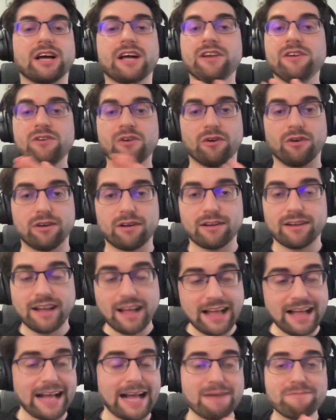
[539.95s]
And no,
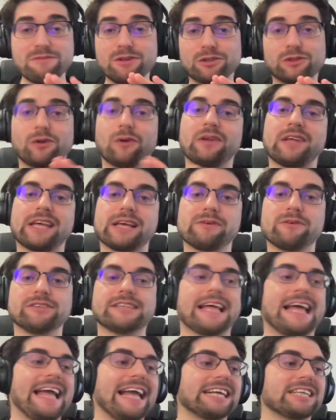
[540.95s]
I'm not talking
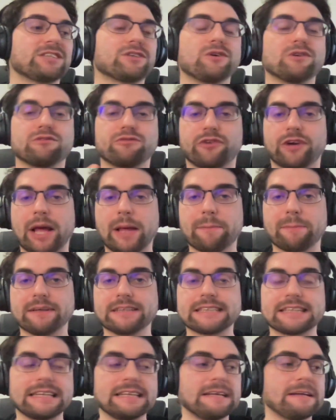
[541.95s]
about Xcode for
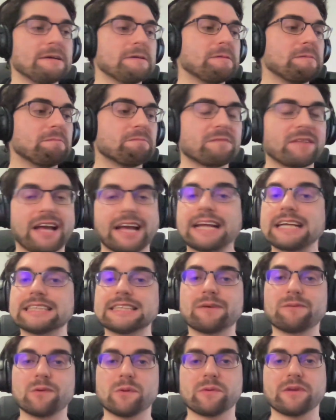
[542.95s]
iPad. I guess that would